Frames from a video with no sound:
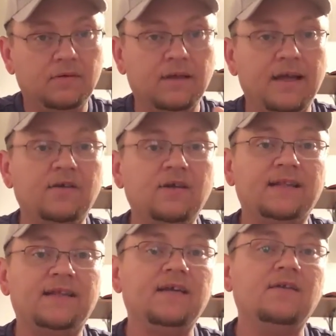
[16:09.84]
Later
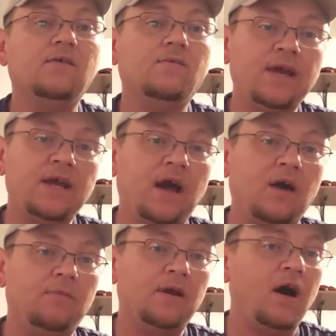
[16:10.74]
at the end of the week,
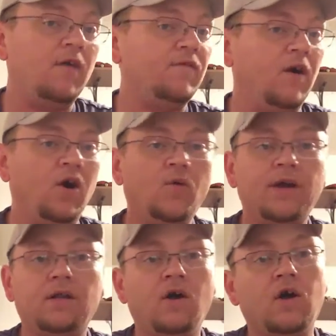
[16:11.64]
I'll be off all
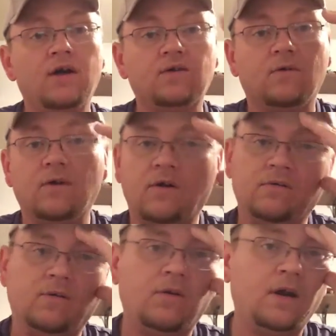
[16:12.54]
week long. I was going, oh
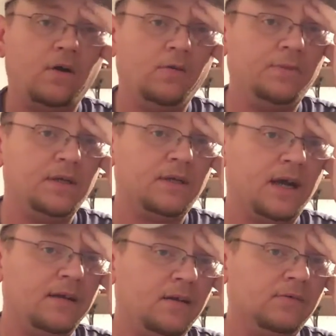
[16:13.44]
Lord, I hope this
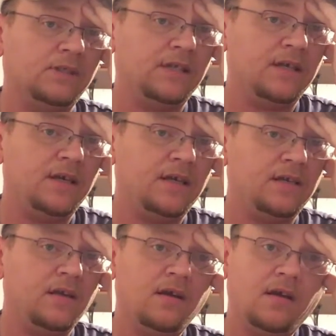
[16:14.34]
guy don't see
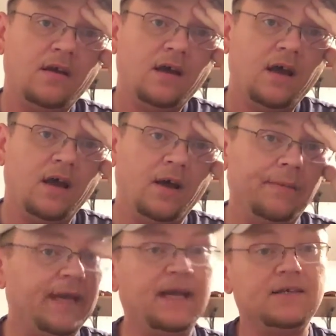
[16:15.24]
this.
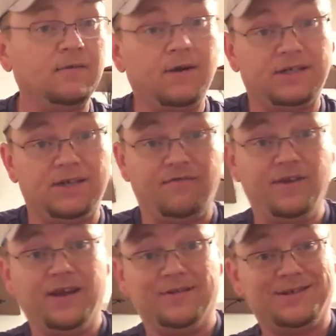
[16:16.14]
He doesn't watch these
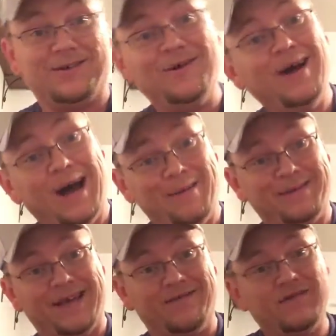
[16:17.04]
videos, so I'm
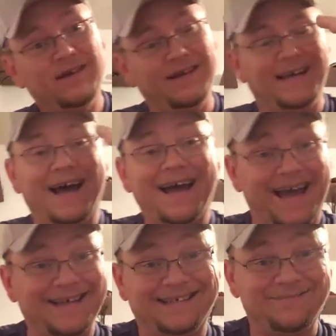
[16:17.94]
safe. I
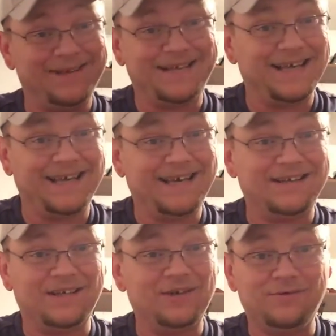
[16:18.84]
asked him. He said he
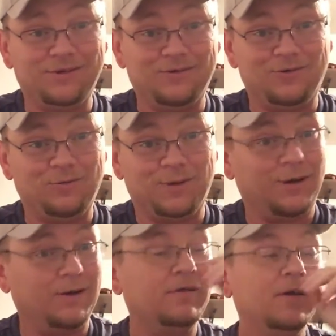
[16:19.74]
doesn't do YouTube at
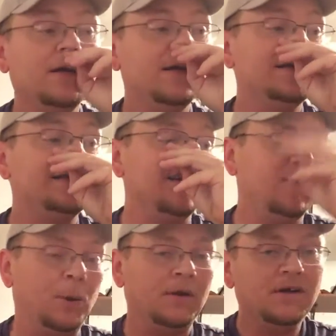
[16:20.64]
all.
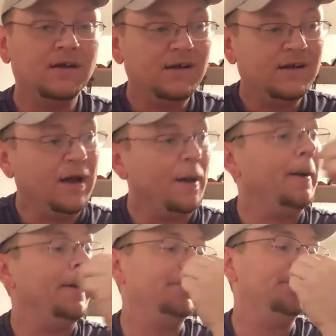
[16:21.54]
So
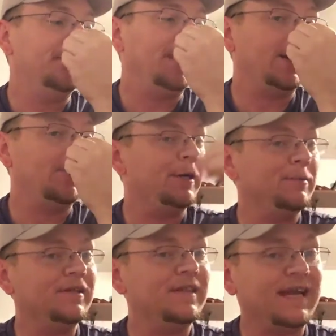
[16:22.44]
I don't want
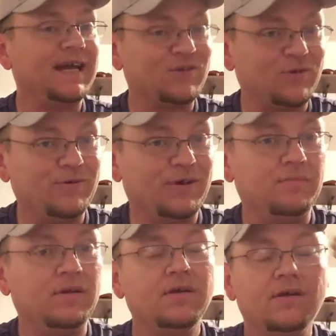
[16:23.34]
him to think I screwed
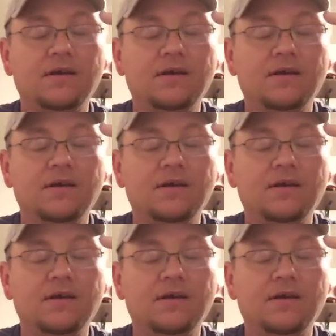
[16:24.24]
him.